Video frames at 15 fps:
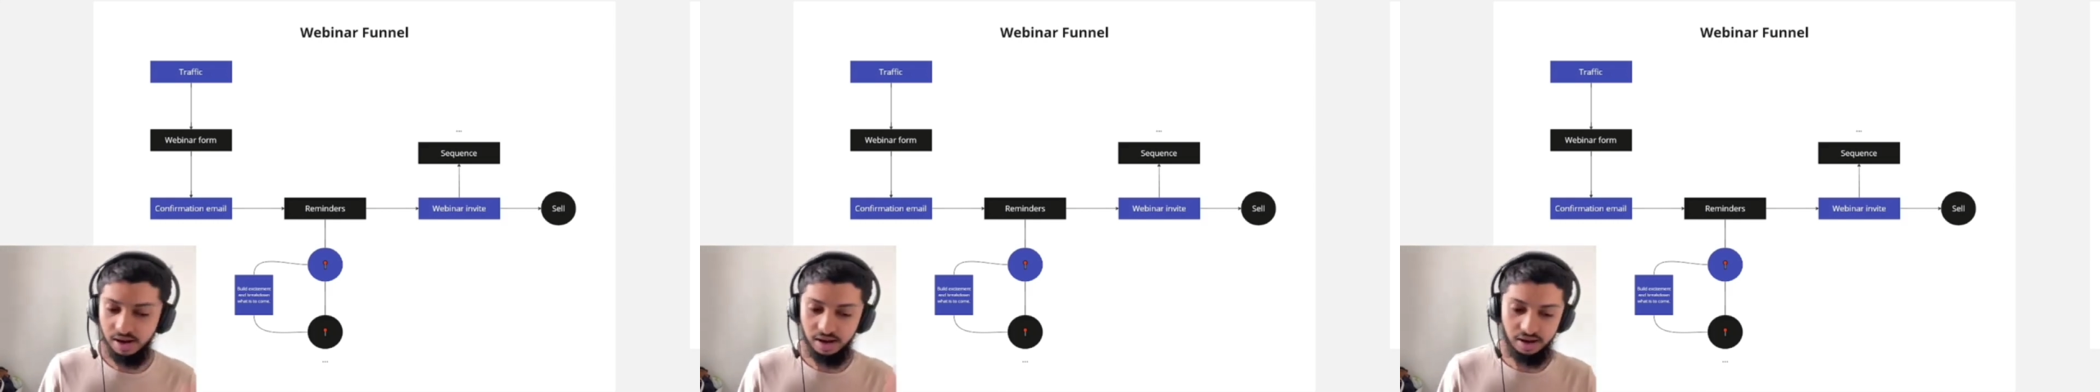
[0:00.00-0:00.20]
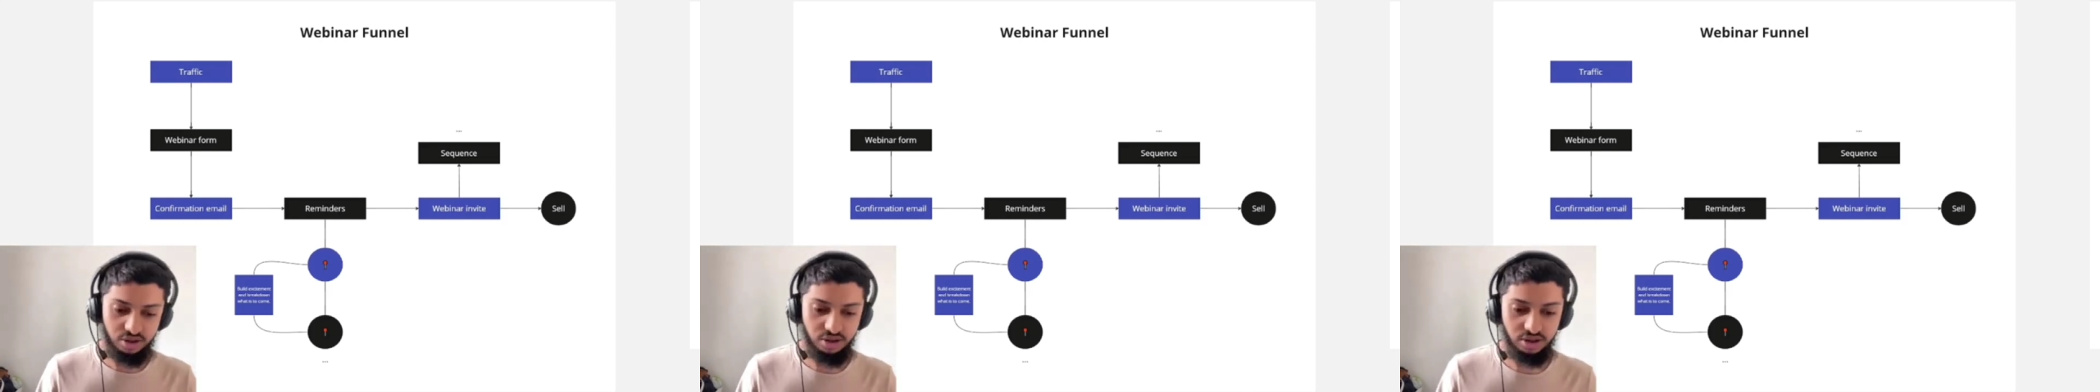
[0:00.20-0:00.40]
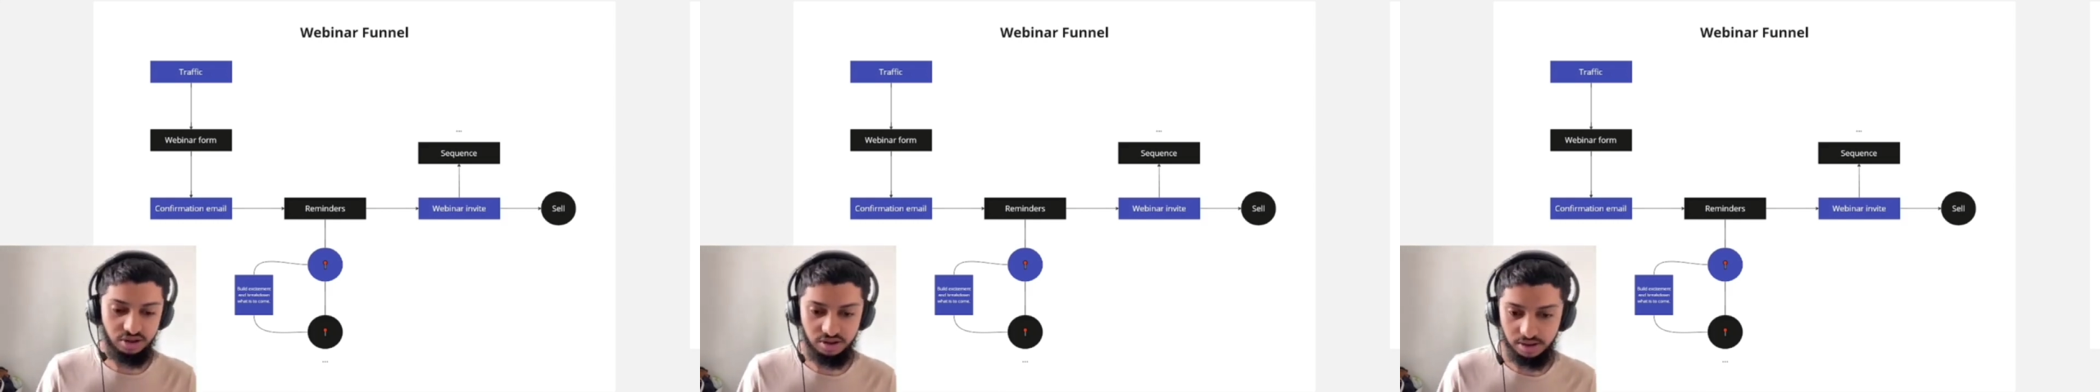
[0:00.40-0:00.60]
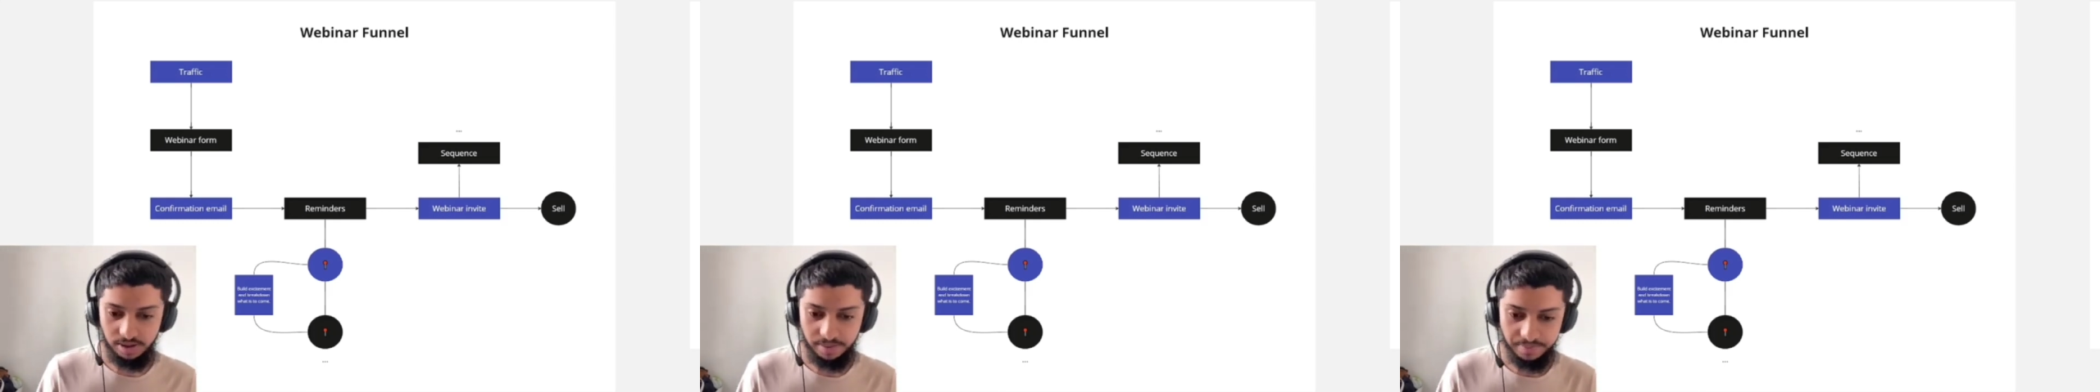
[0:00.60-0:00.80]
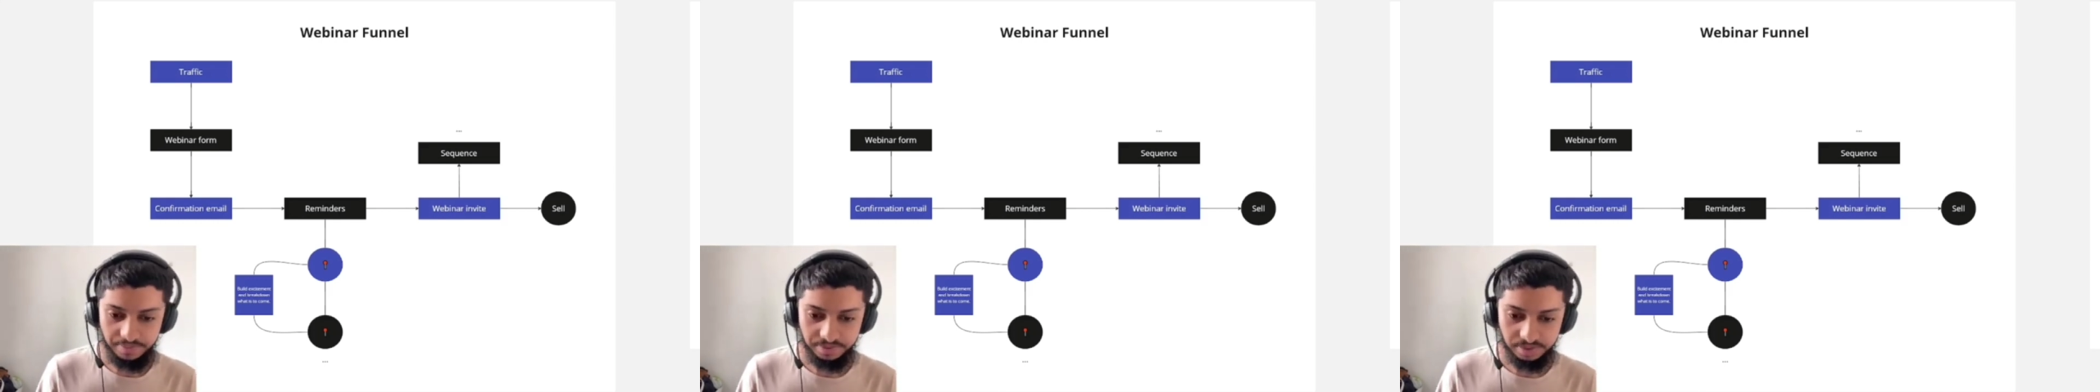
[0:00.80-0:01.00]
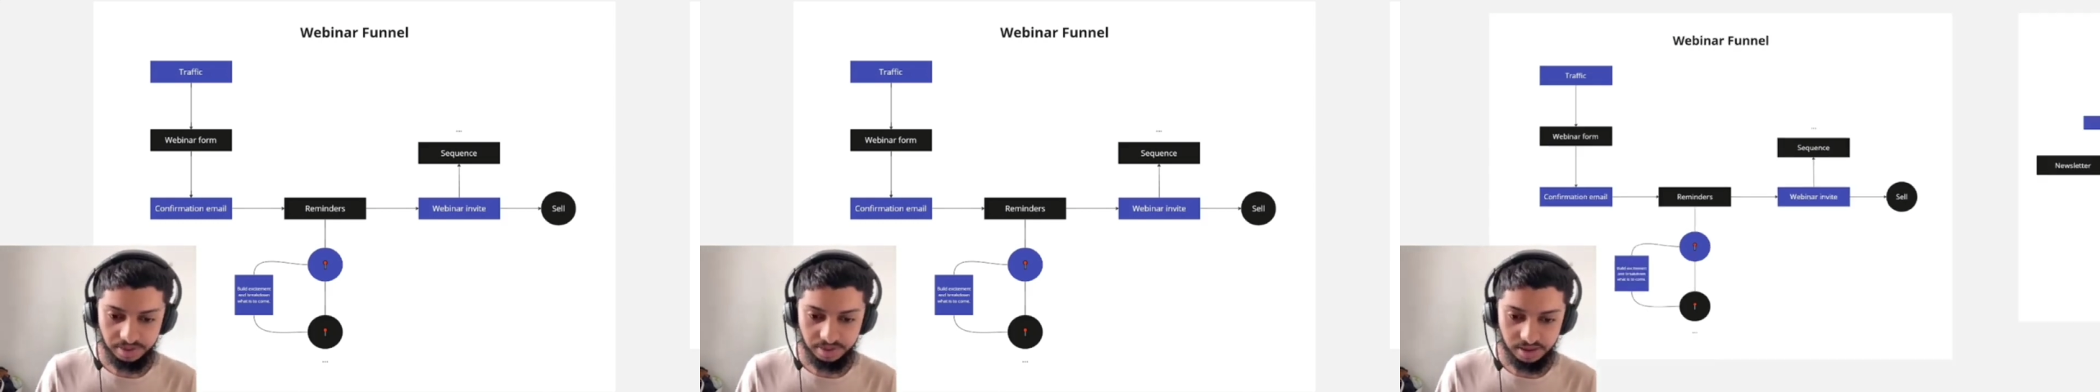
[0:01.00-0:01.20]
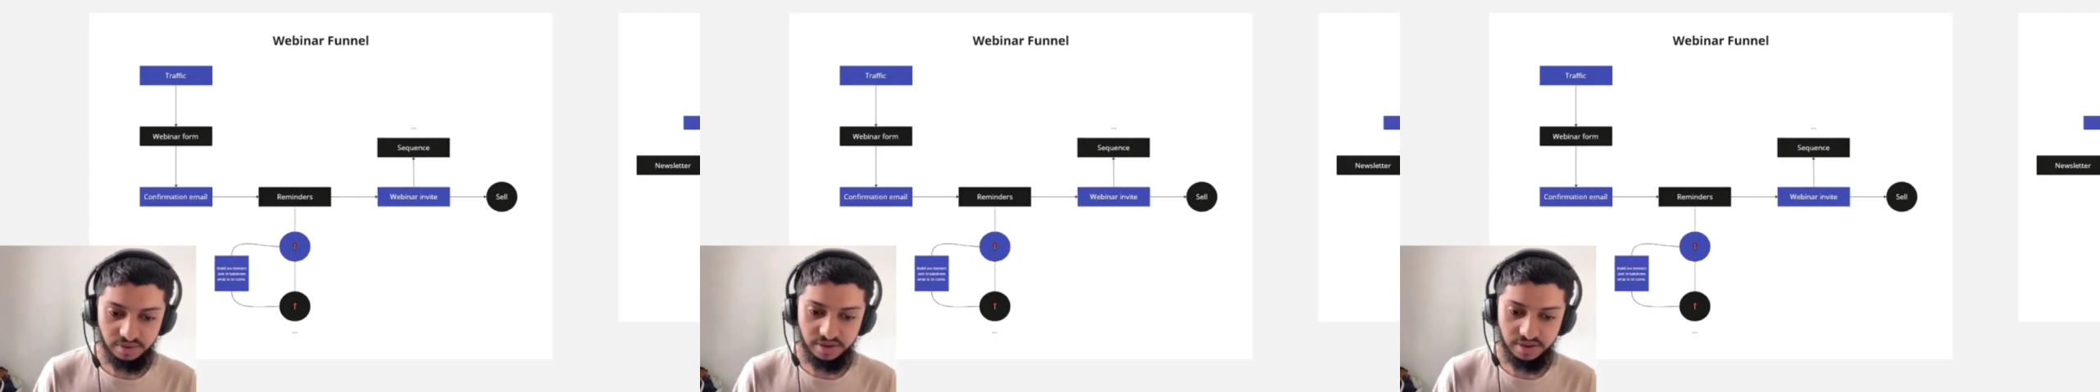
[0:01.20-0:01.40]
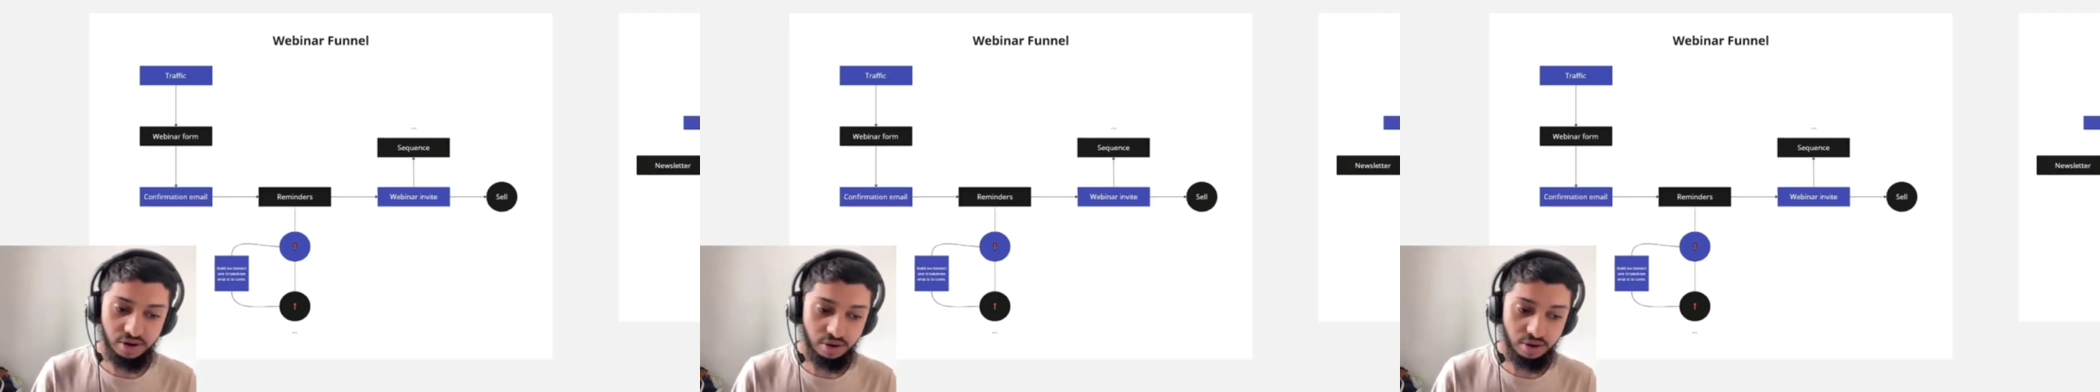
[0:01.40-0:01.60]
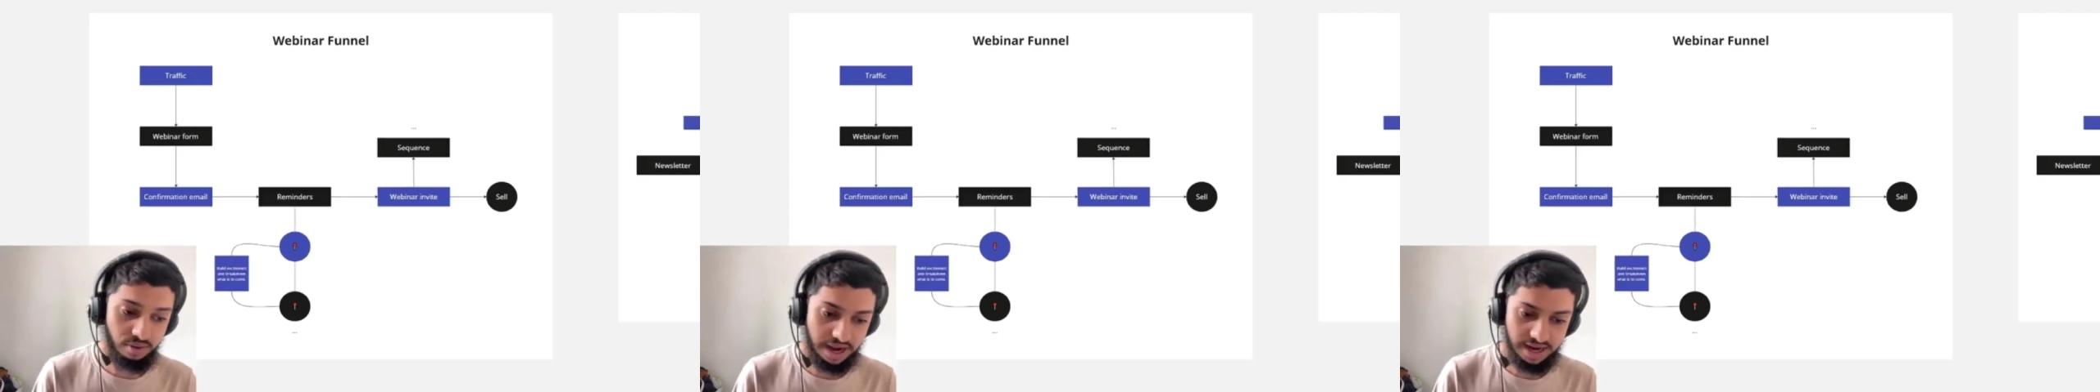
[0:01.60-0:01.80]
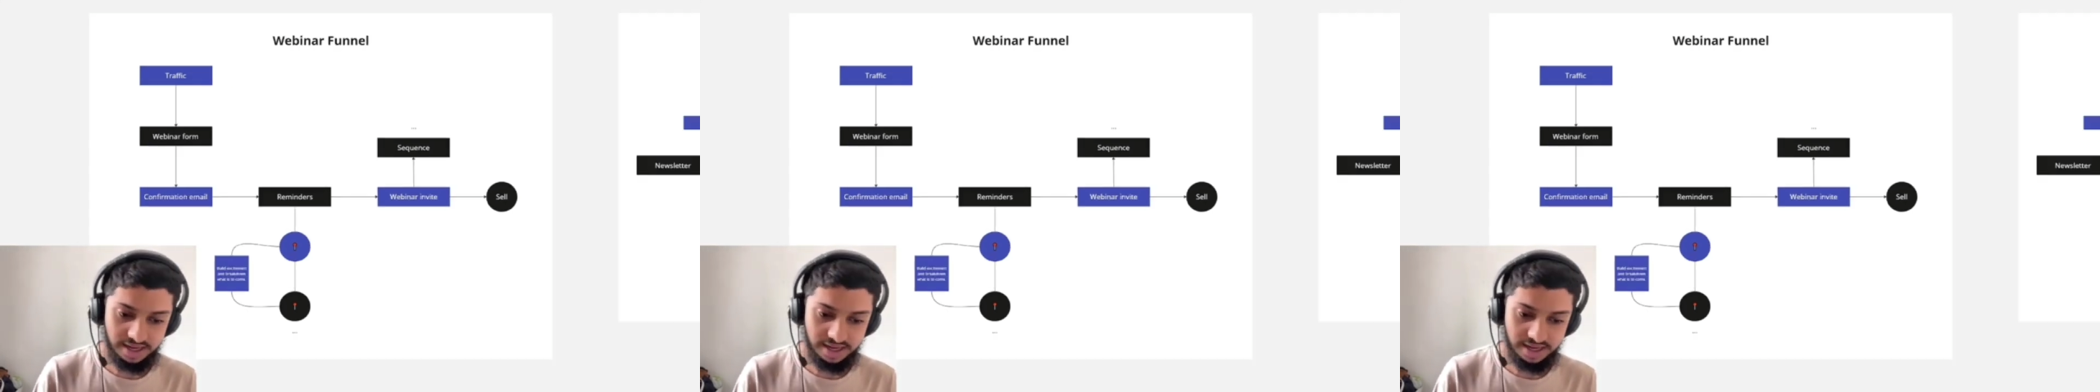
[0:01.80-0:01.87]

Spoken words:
It's just so they know they're